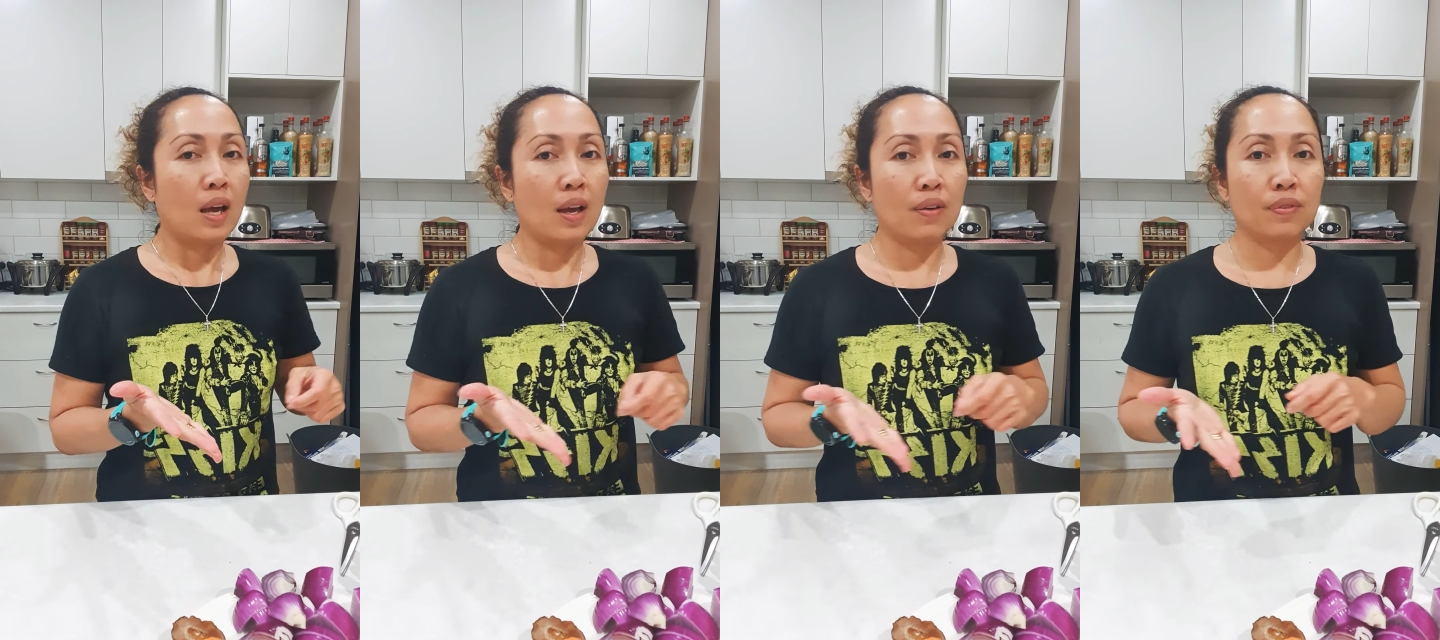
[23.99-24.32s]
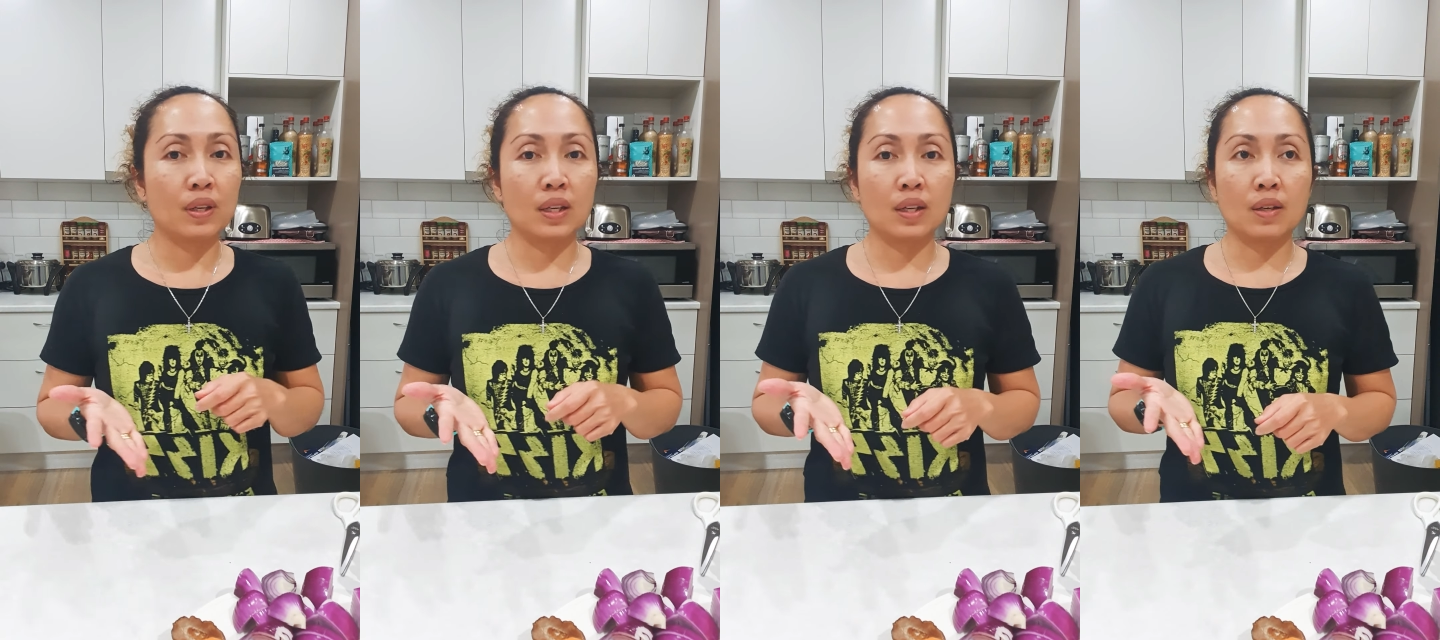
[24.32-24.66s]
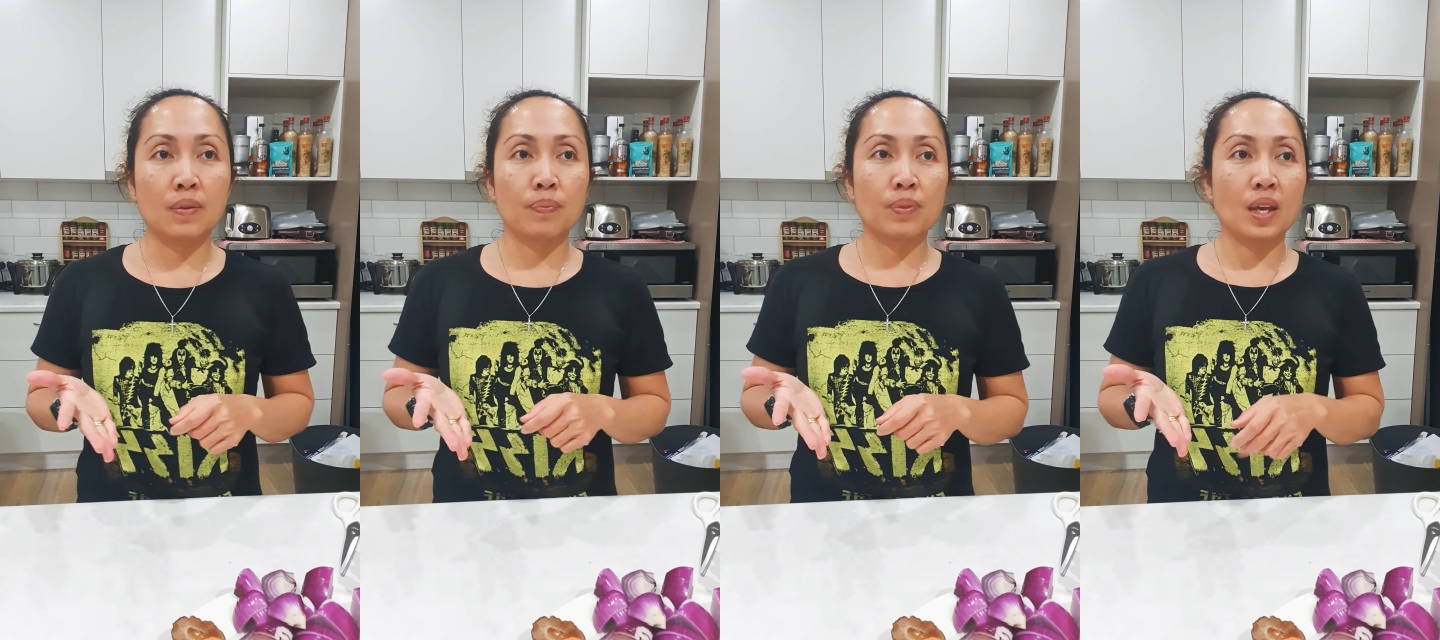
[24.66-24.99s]
having
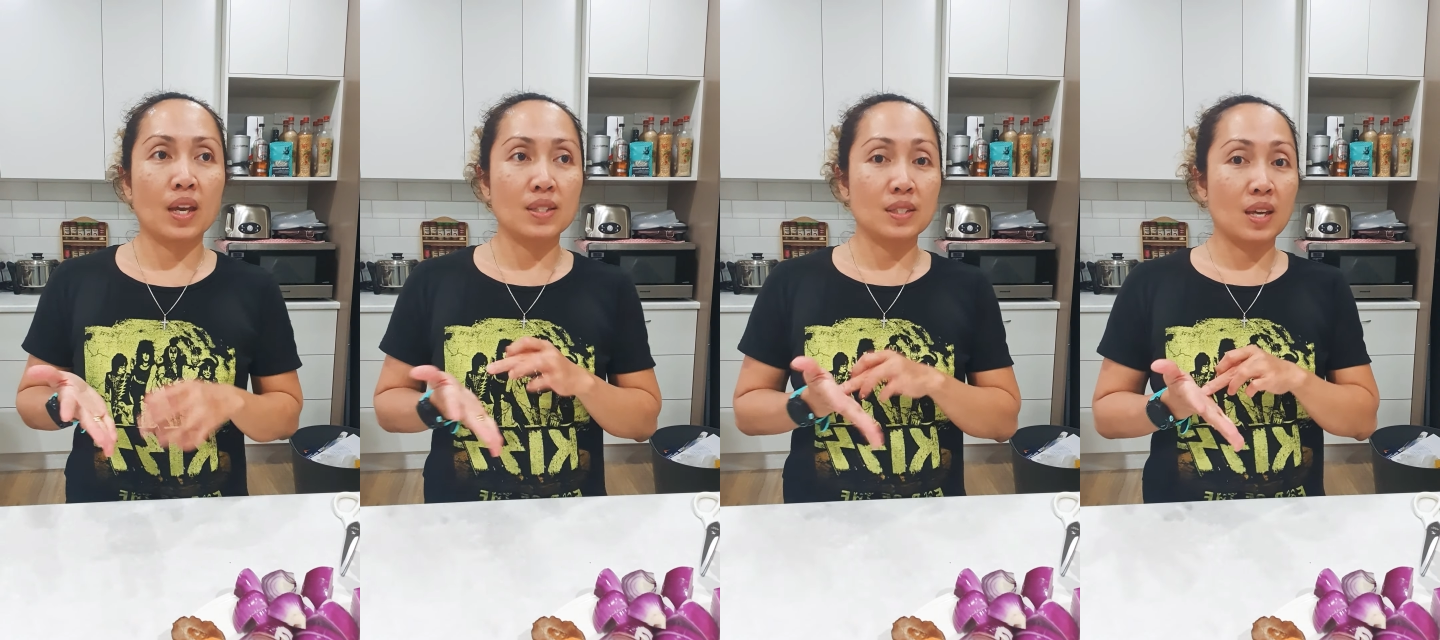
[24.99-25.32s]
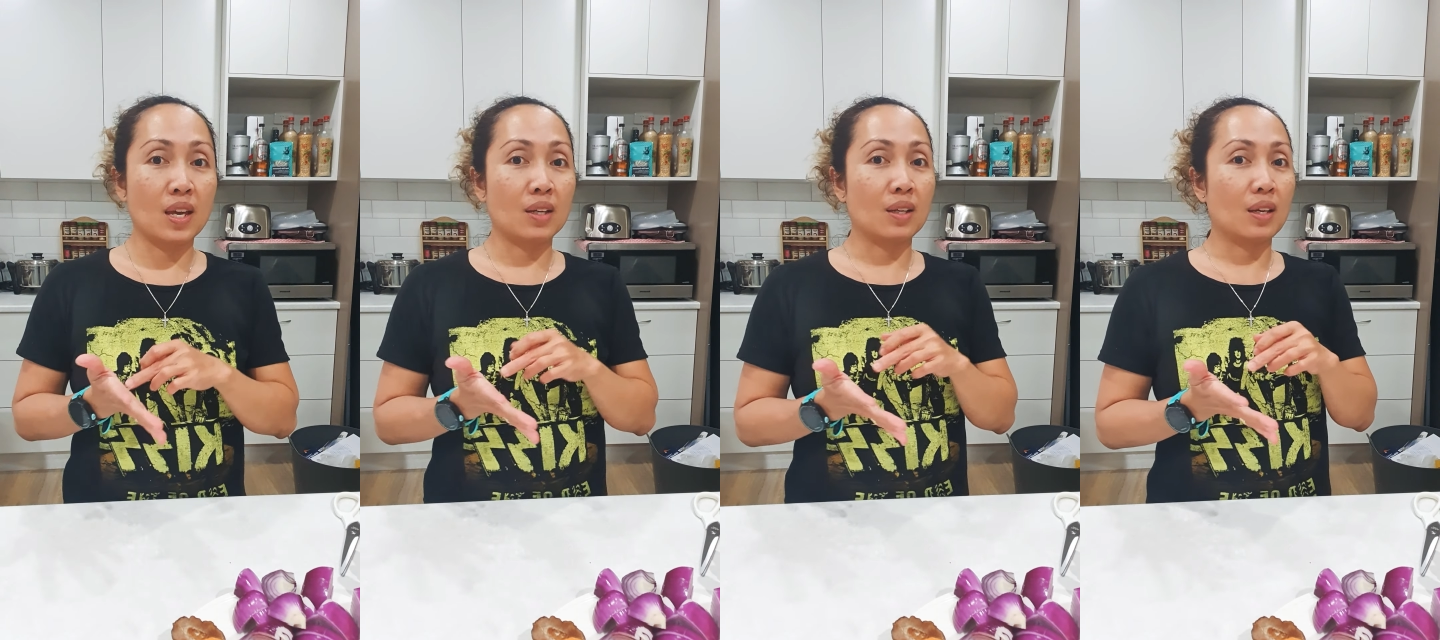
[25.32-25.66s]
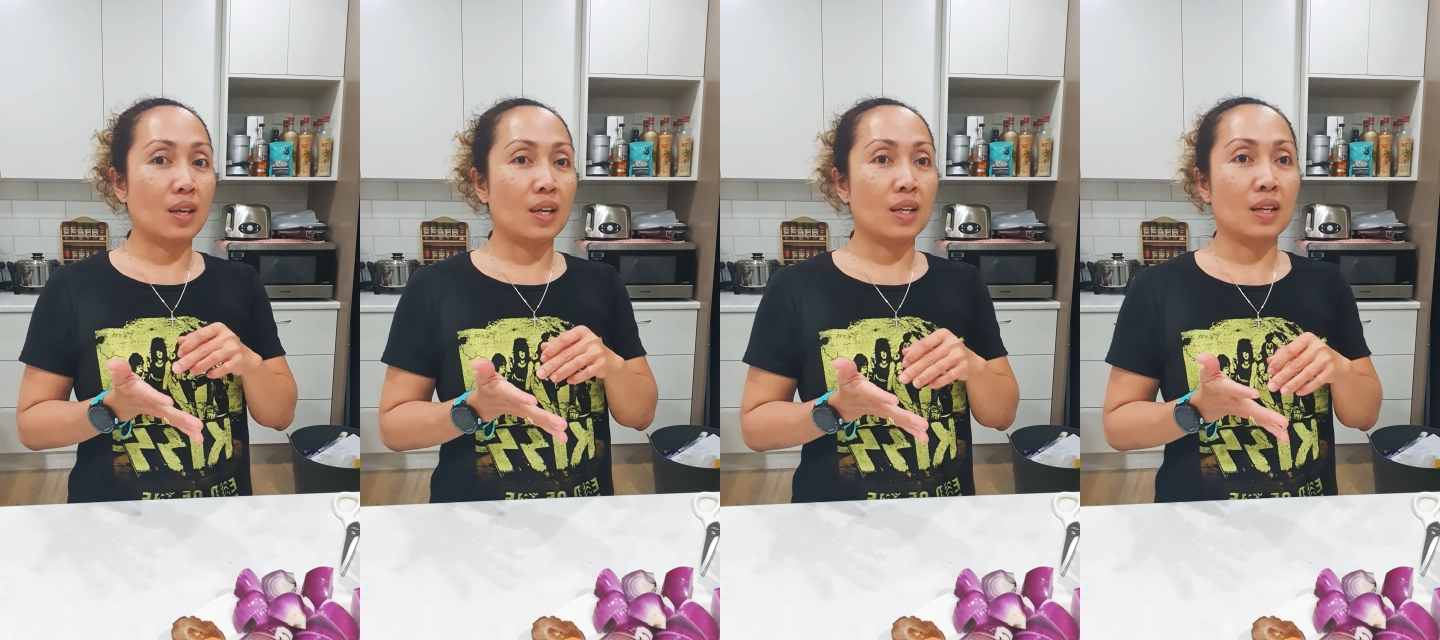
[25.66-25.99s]
um, ACL
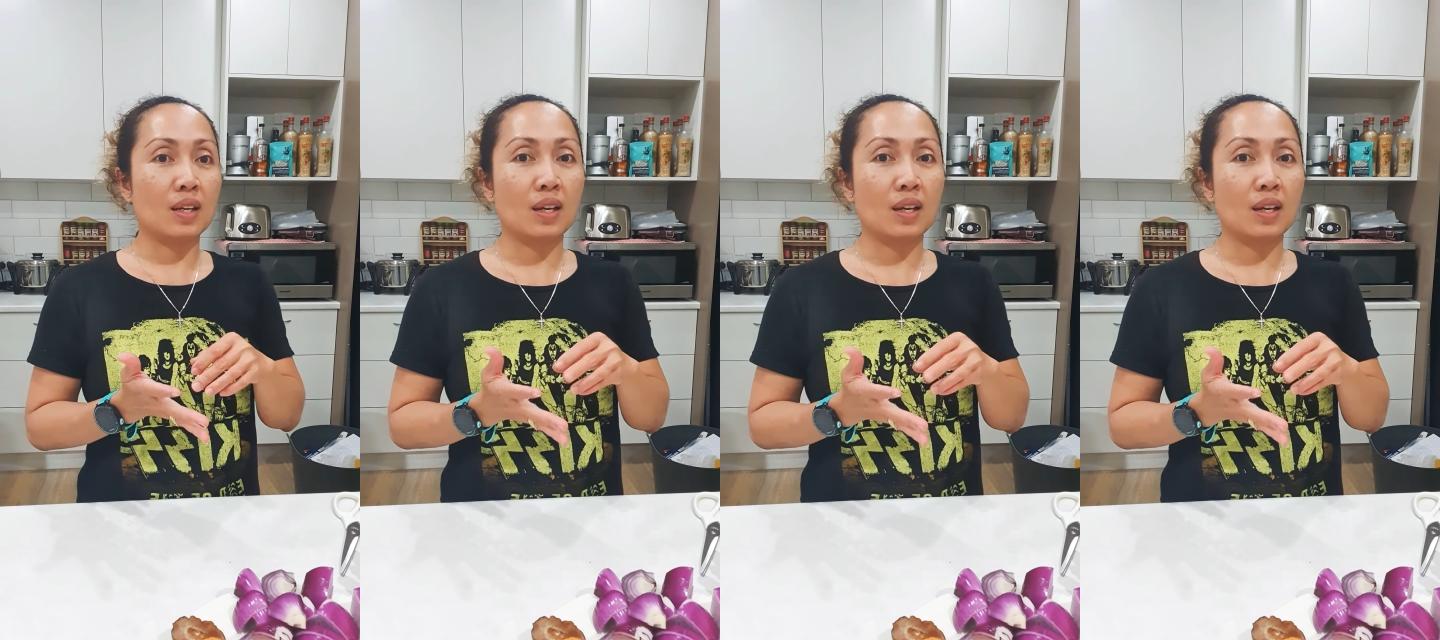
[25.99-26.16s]
and